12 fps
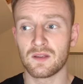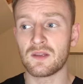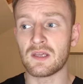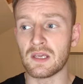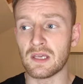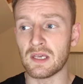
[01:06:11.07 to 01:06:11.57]

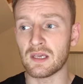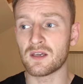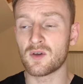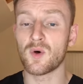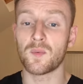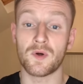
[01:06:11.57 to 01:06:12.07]
the
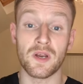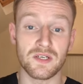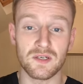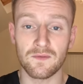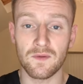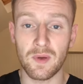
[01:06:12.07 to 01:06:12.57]

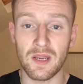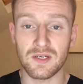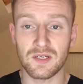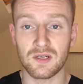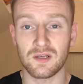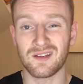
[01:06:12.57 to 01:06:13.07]
cooperation of the
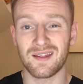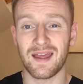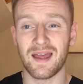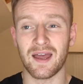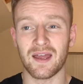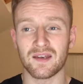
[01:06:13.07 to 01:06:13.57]
patient,
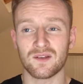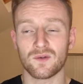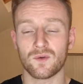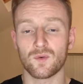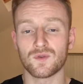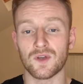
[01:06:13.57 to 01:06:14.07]
and
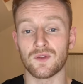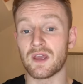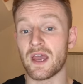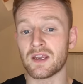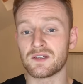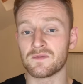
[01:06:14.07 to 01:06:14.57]
also
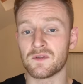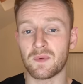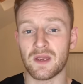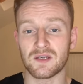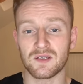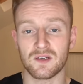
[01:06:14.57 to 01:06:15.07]
the age of the
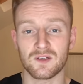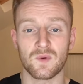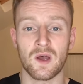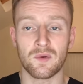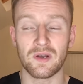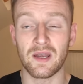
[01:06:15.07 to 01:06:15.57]
patient as
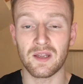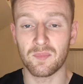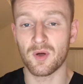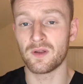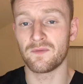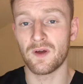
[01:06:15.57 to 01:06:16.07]
well and any
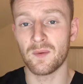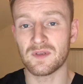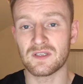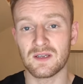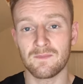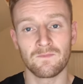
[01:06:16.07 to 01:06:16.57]

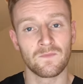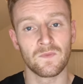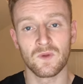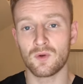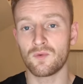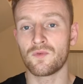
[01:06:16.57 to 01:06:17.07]
polypharmacy.
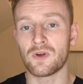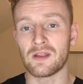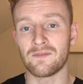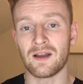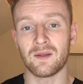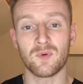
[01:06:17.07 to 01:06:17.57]
All
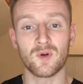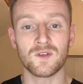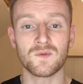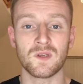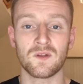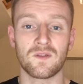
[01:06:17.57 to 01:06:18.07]
really valid
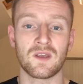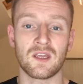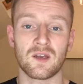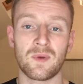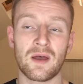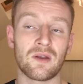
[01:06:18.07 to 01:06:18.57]
points when you're
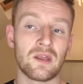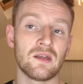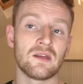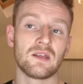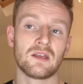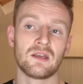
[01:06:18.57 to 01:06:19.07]
thinking about
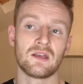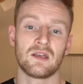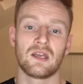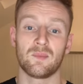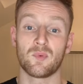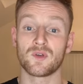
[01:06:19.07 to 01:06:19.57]
it,
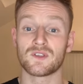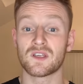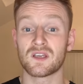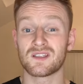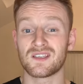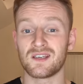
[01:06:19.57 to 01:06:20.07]
and points
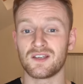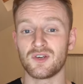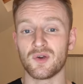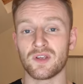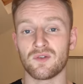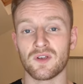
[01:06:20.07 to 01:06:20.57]
to consider
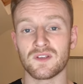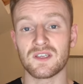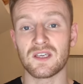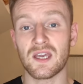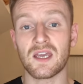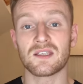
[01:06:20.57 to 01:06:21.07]
during your
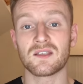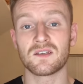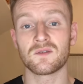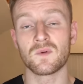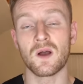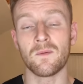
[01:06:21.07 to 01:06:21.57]
unseen cases
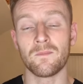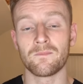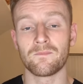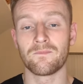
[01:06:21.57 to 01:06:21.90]
as well.